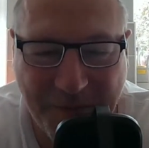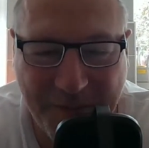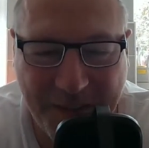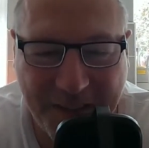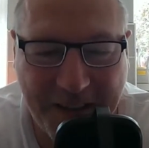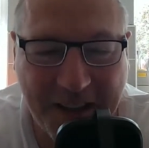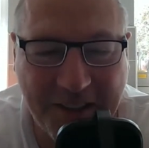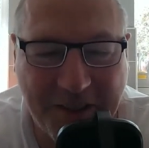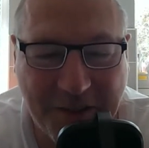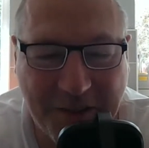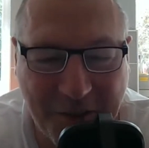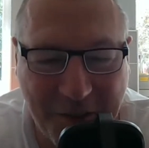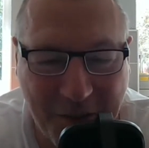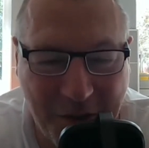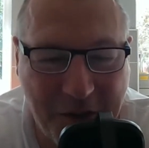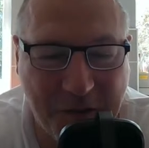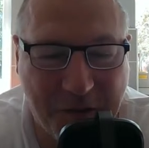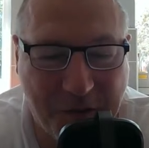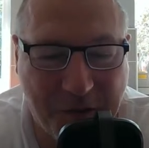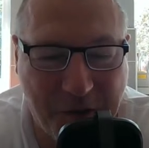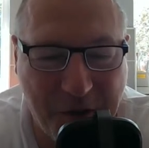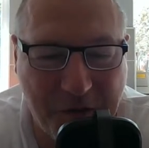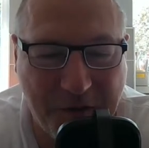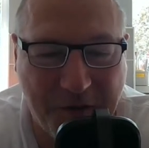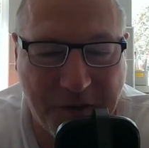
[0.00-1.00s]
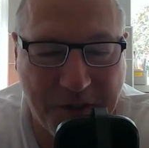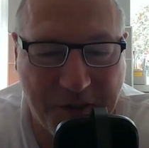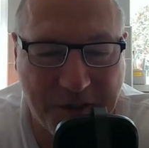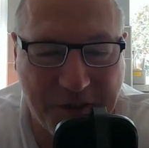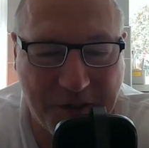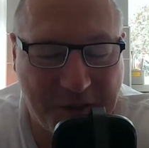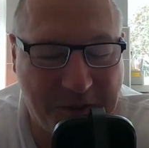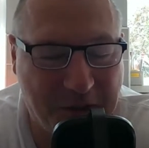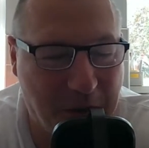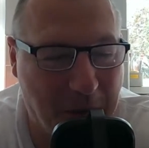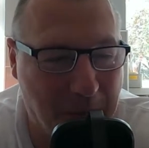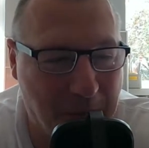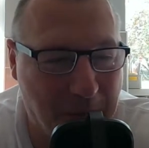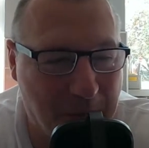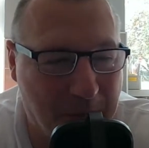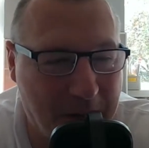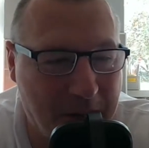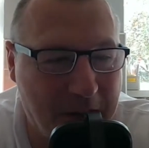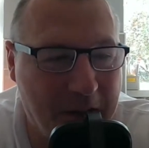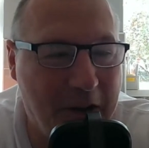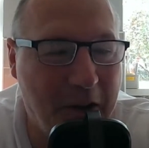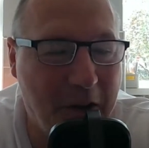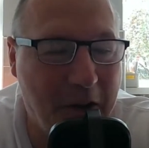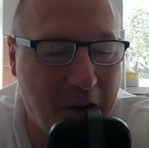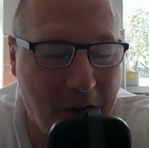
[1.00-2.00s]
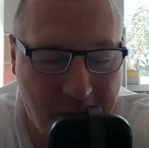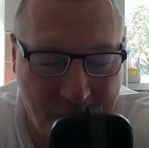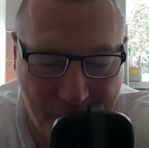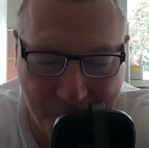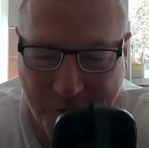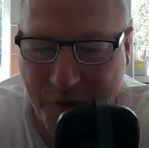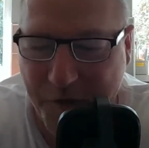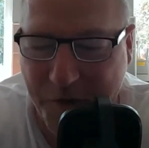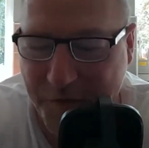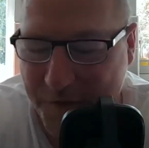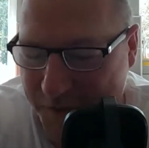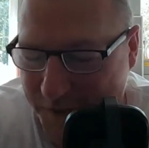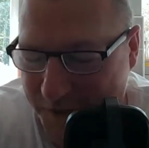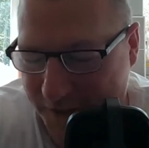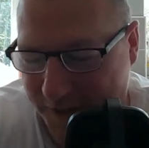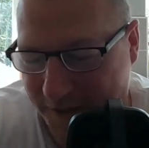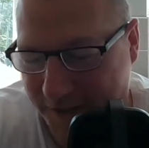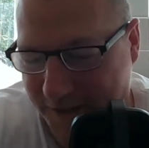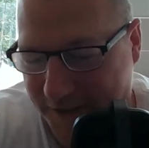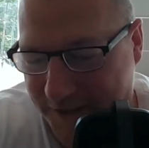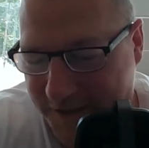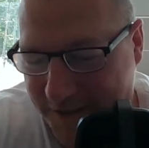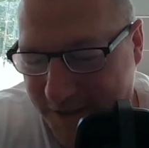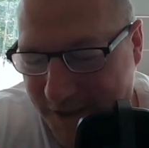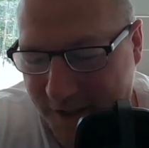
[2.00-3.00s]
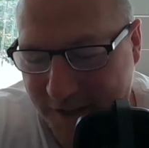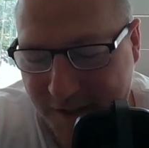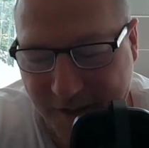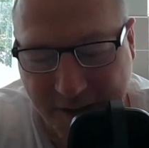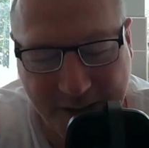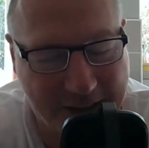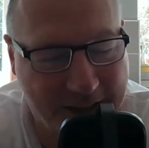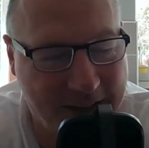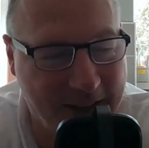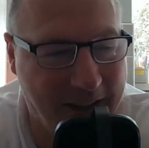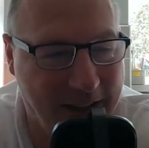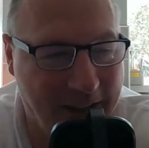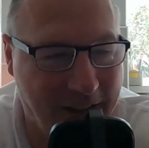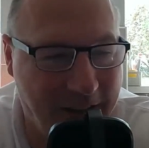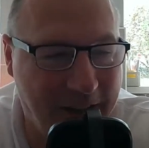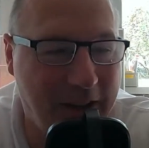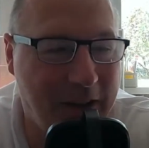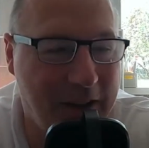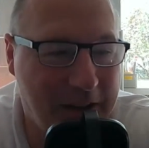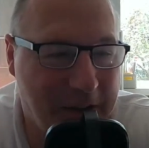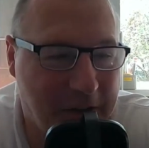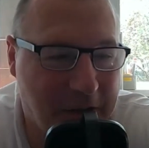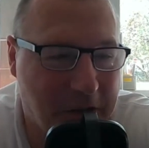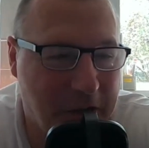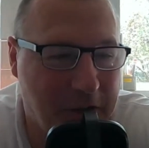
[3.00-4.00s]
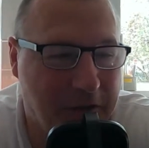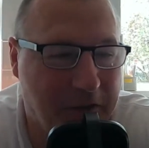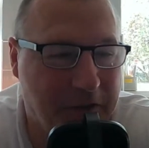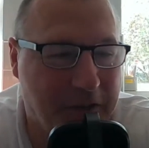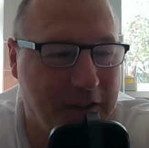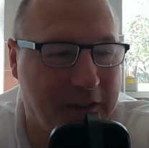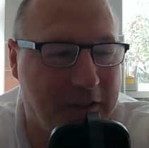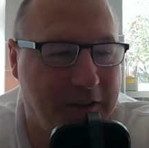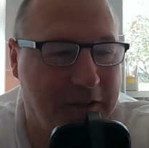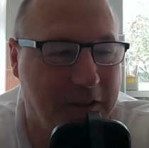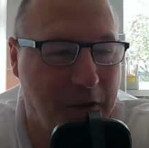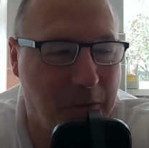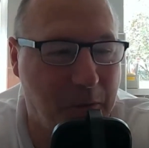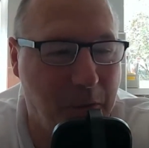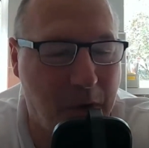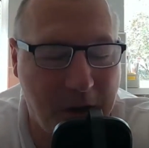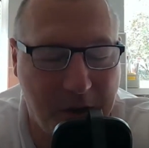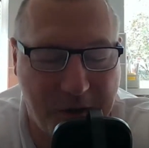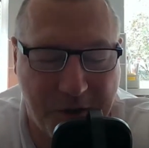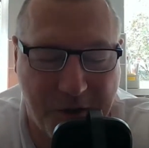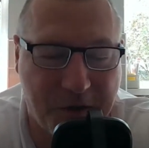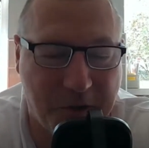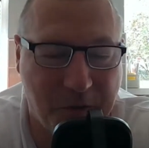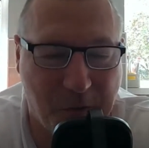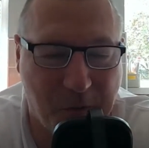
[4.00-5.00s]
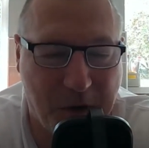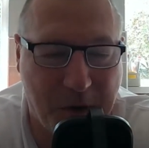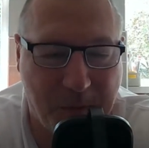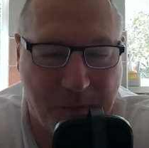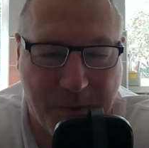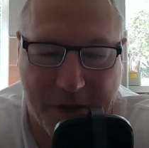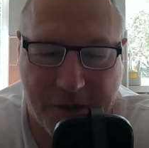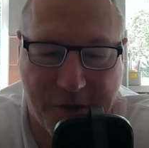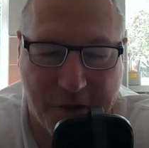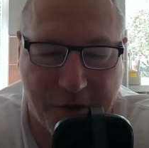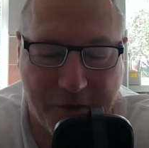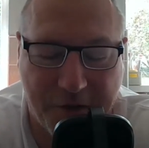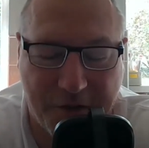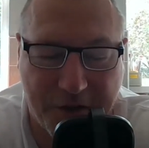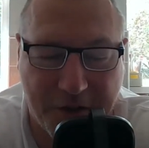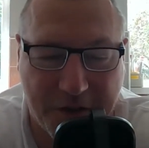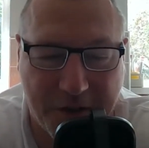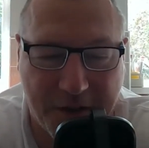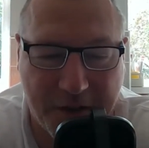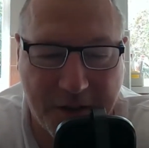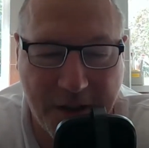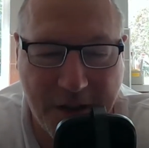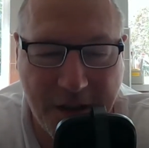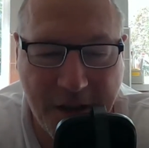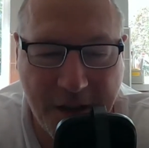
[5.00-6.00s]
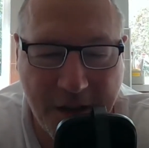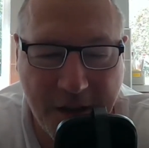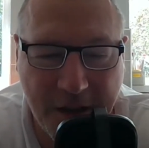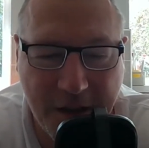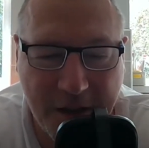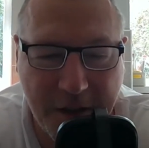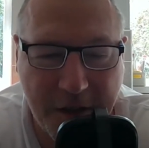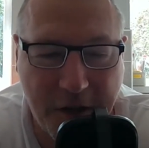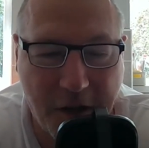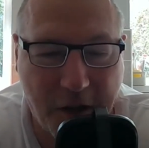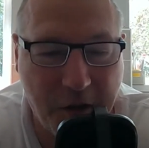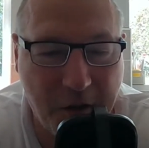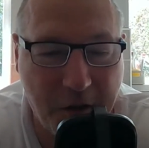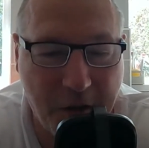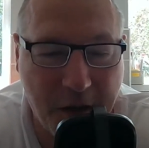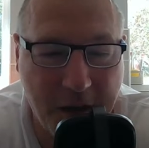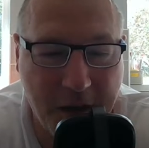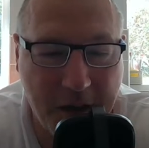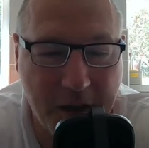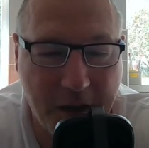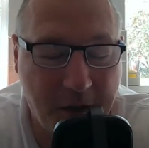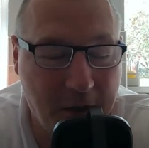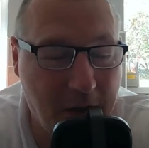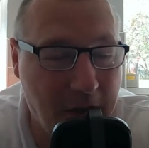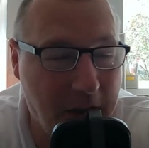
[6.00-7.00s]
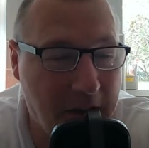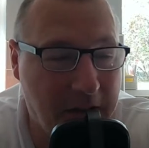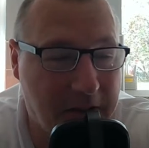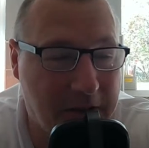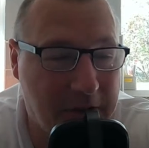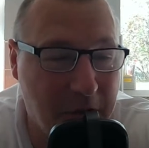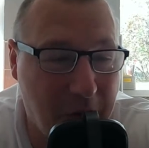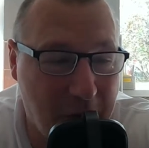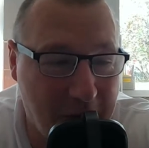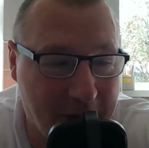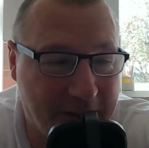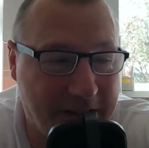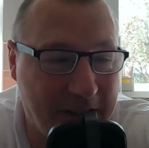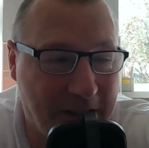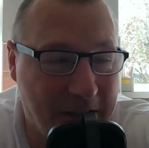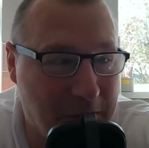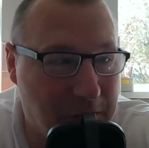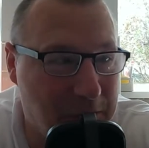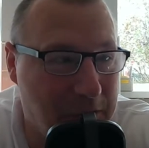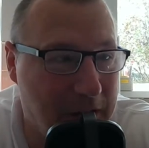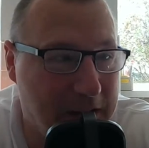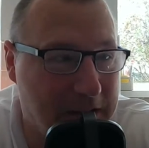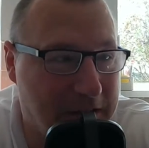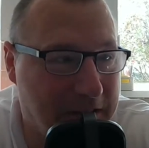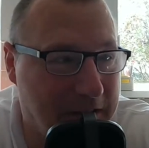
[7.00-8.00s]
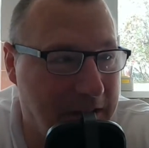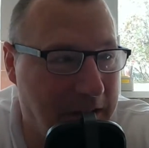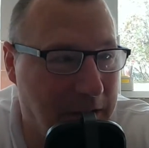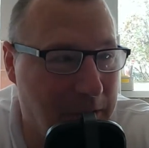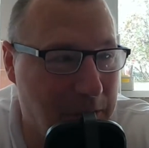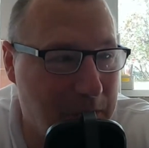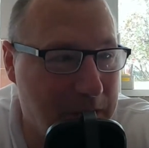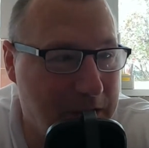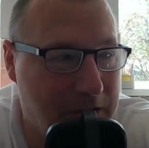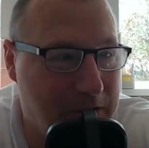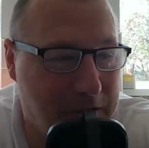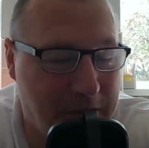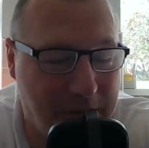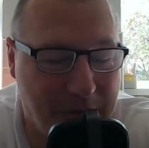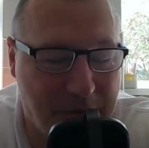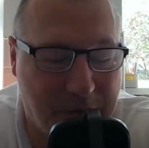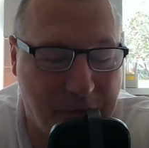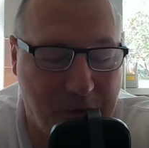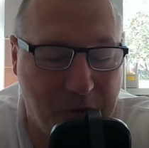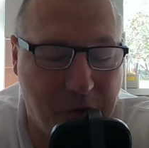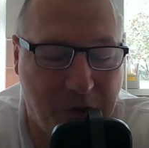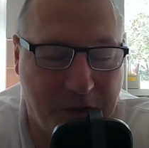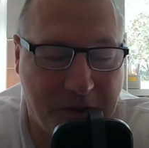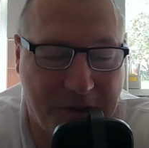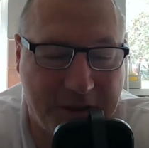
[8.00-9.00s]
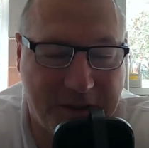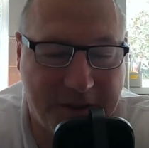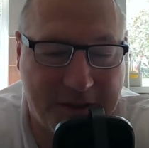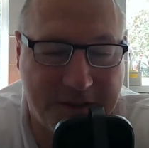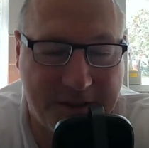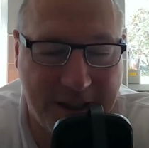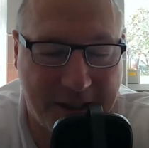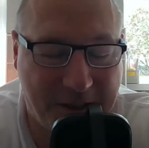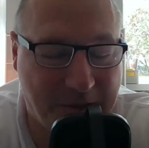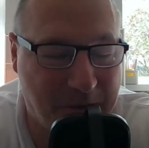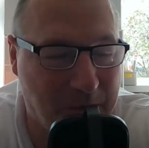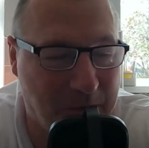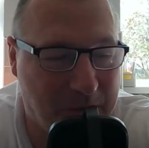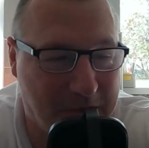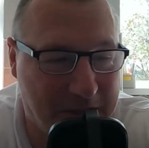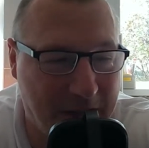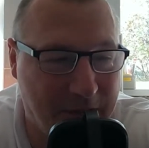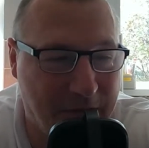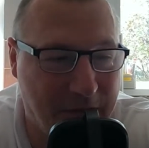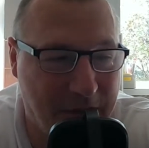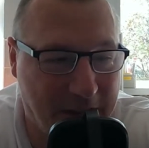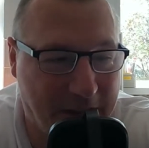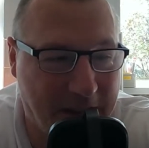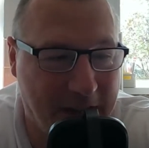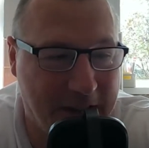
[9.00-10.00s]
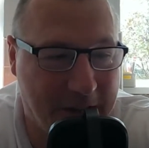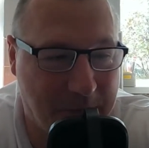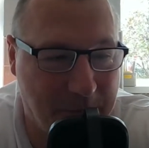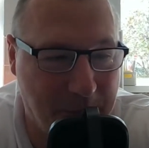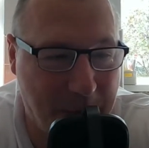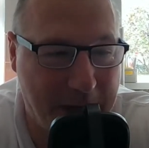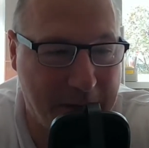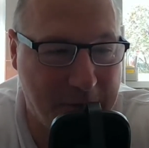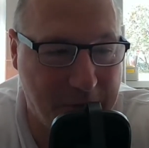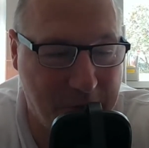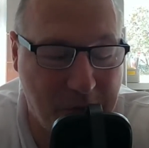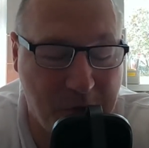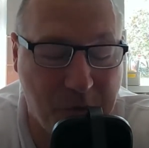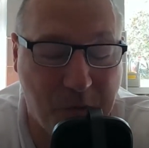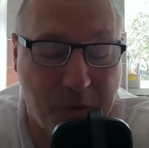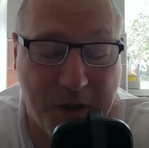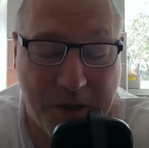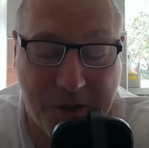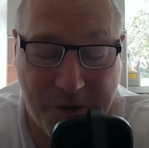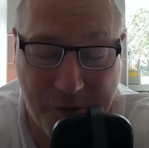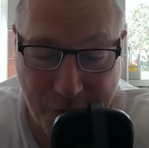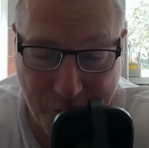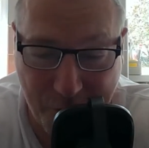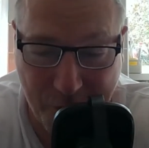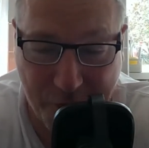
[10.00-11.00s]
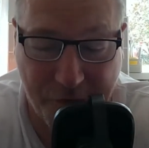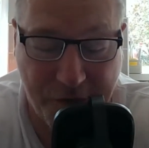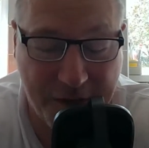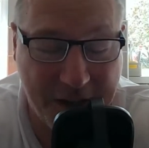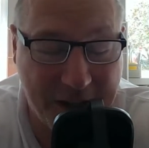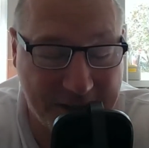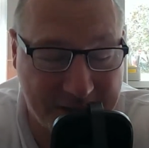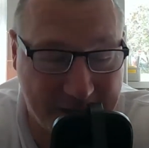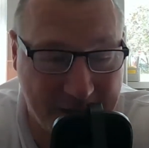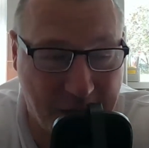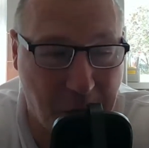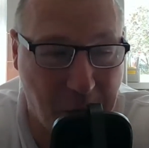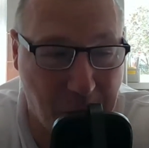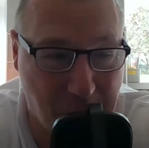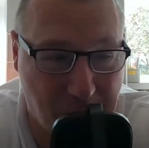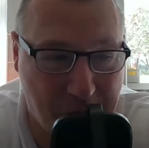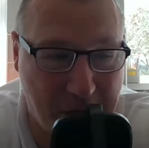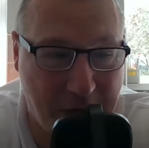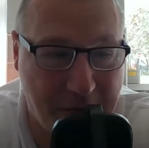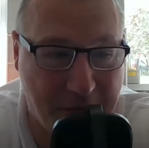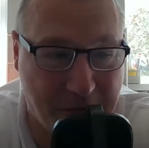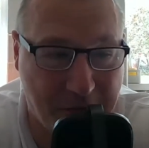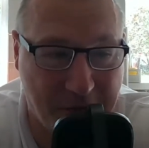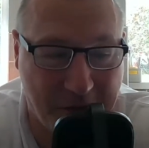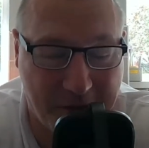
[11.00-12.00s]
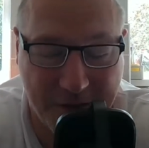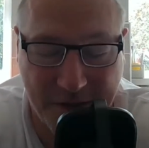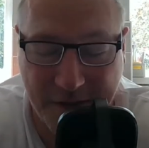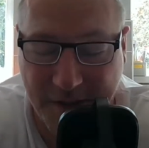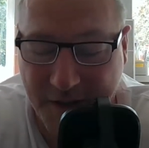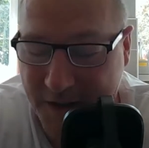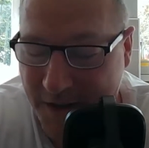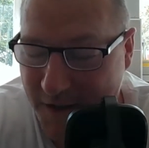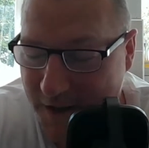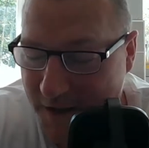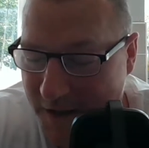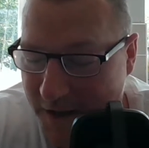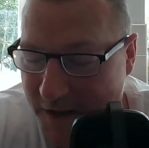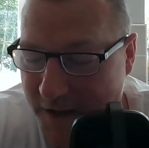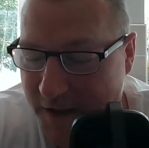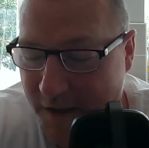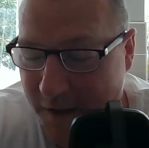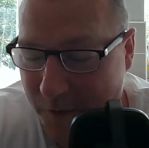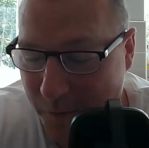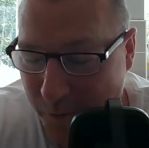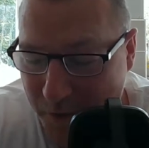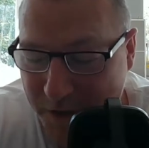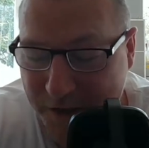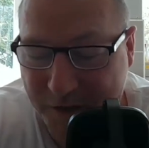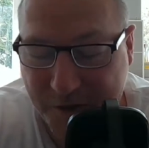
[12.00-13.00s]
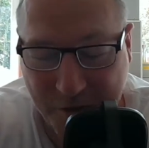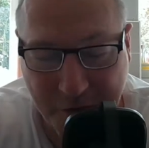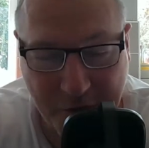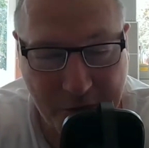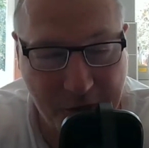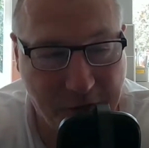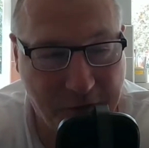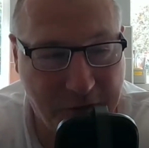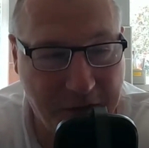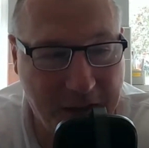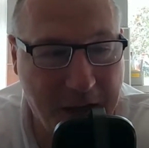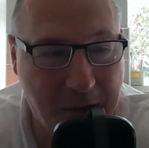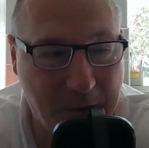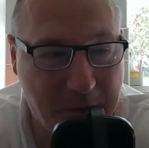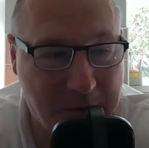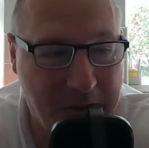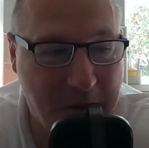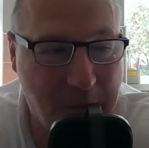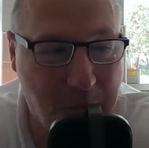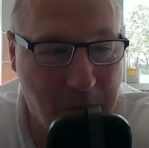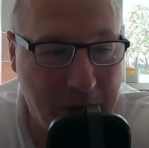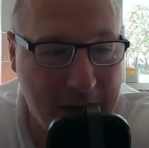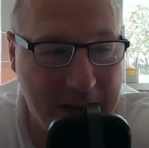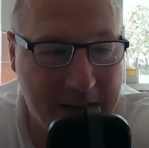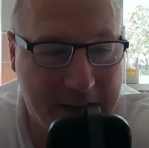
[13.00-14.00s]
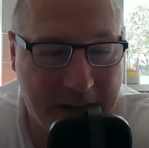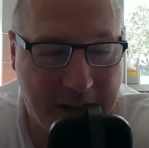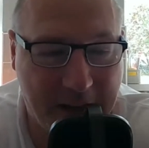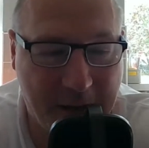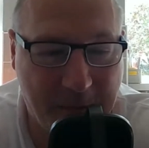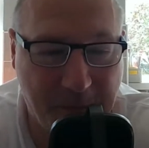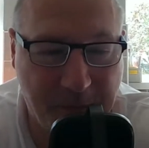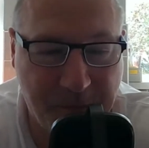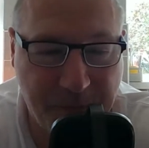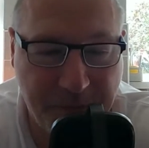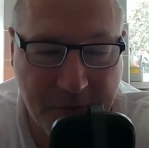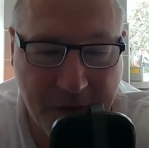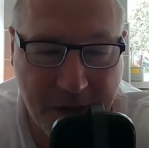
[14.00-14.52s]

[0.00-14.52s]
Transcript: That's a lot of confidence, Tom. A lot of confidence. I like it. I like the confidence, though. Why shouldn't we be confident? It's not exaggeration that we should have scored 6 or 7 against Man U. We should have, and that's at Old Trafford. We should have, and that was an away game.